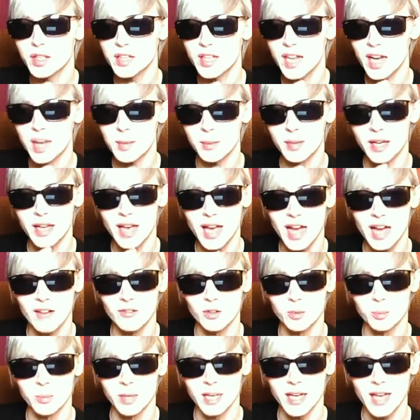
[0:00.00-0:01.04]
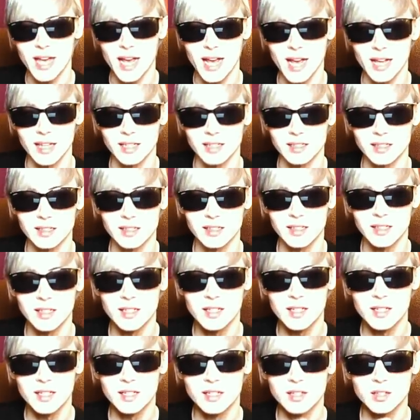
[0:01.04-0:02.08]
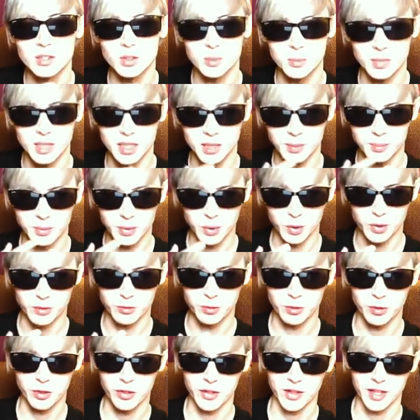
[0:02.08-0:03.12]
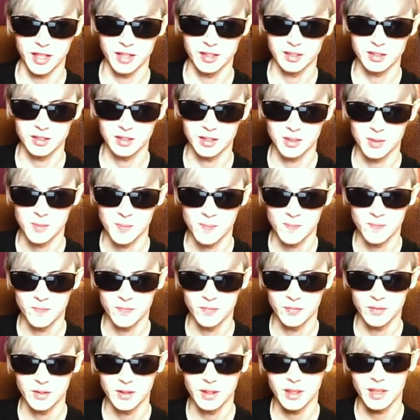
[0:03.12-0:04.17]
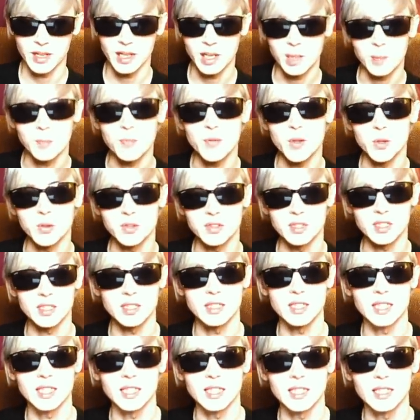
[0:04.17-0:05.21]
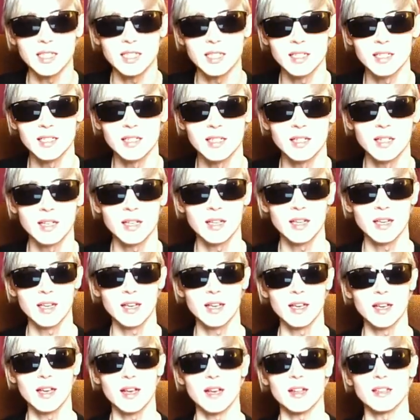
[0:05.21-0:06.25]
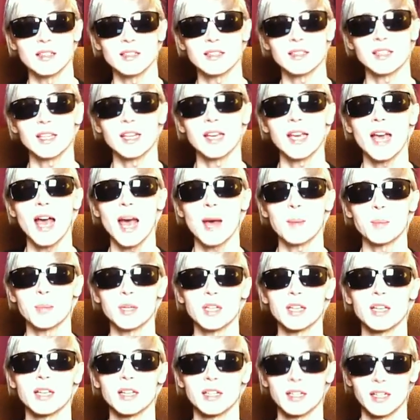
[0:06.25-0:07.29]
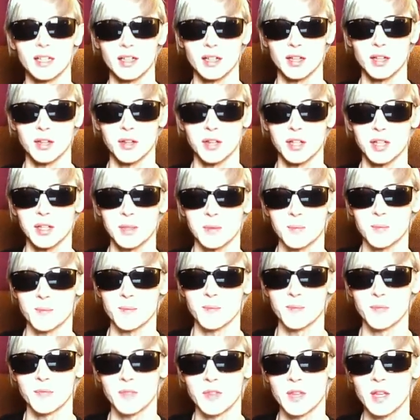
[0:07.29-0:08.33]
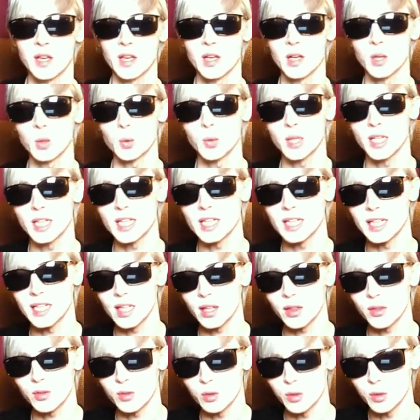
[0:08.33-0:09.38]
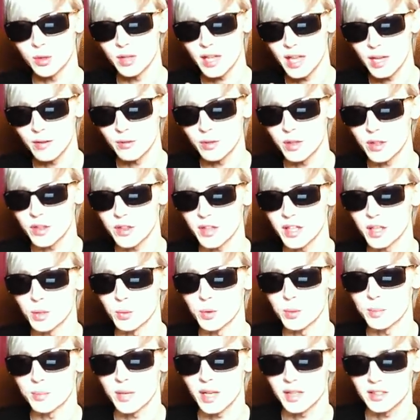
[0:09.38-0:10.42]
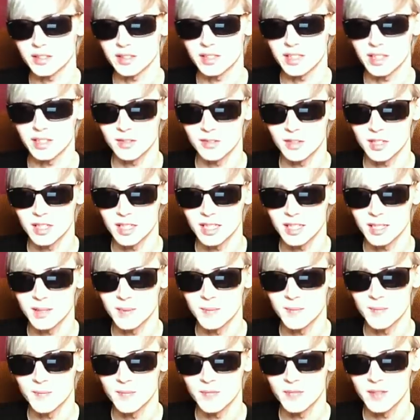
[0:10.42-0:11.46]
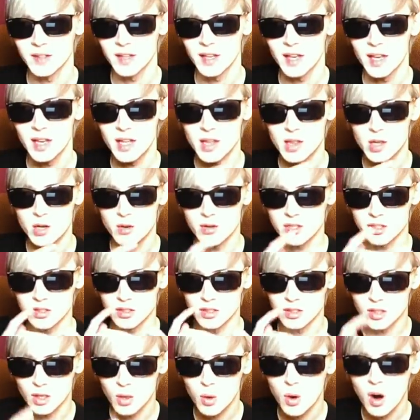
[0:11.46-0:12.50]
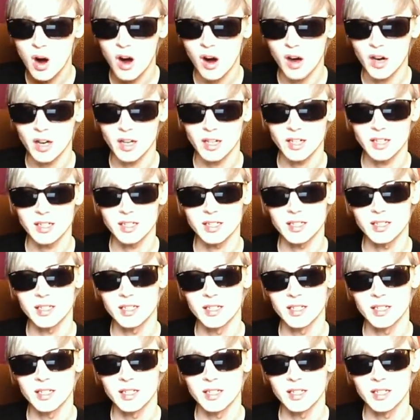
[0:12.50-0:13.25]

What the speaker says: the time I have on my hands to make beautiful things, help those in need, and stay happy and healthy. We can get through everything with positivity. There is no heart